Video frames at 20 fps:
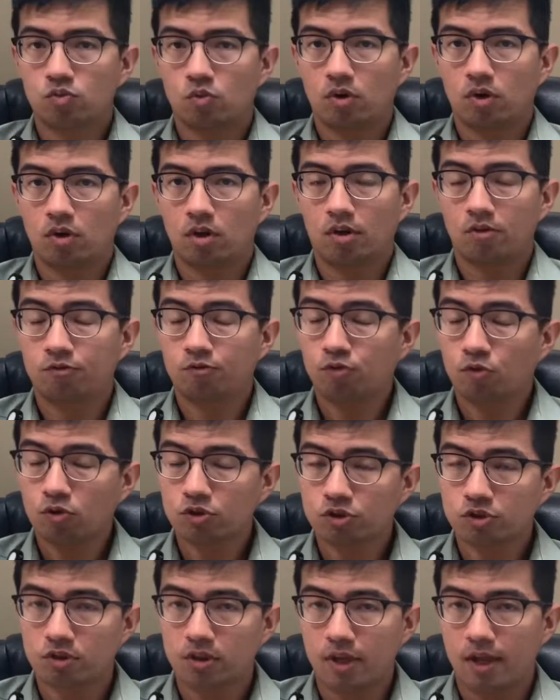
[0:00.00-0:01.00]
will
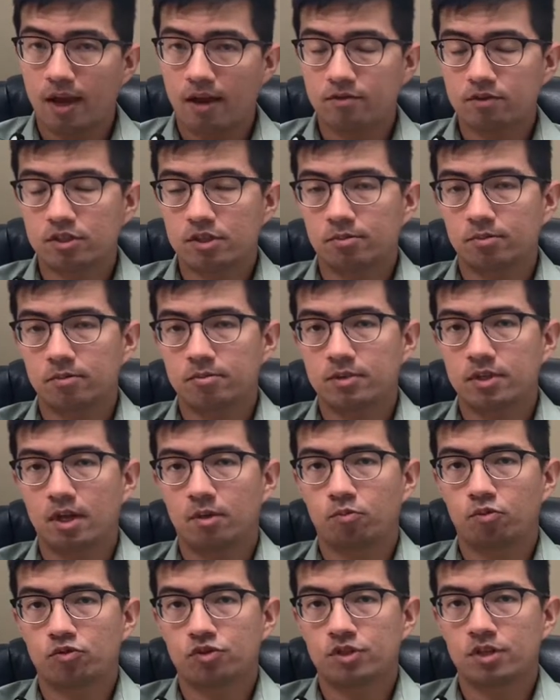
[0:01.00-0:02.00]
unfortunately have symptoms
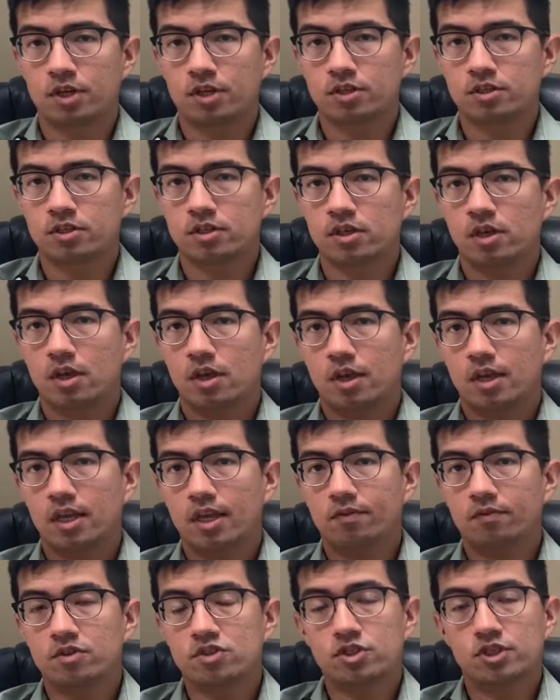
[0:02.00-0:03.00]
that persist
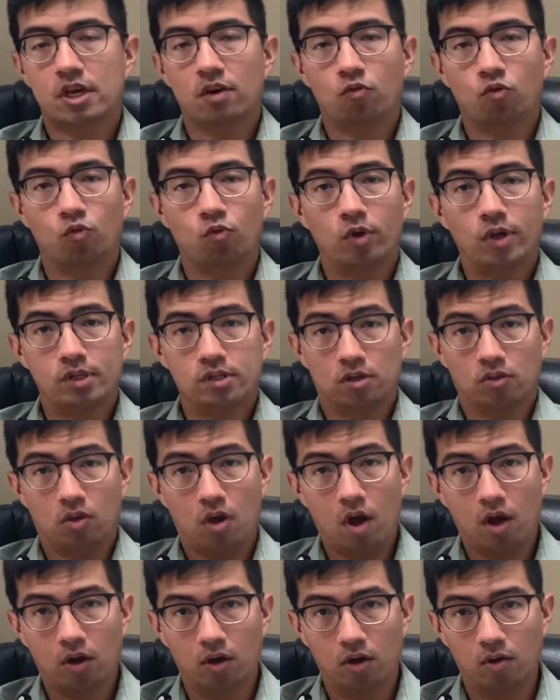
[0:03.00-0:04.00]
even several weeks
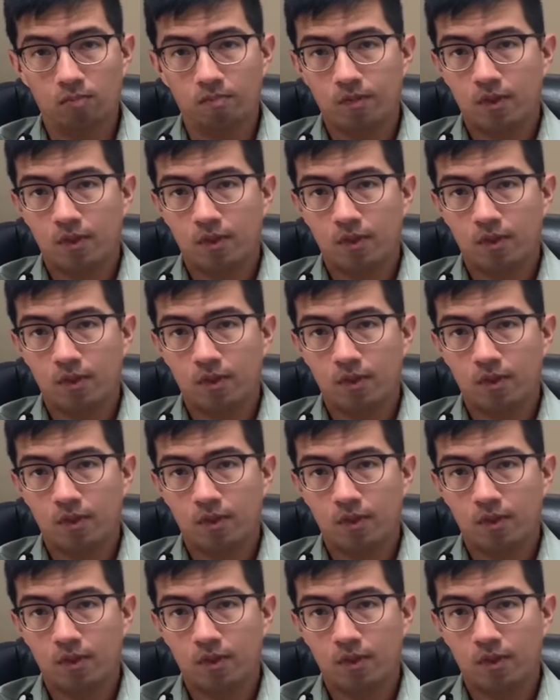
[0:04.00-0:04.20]
longer,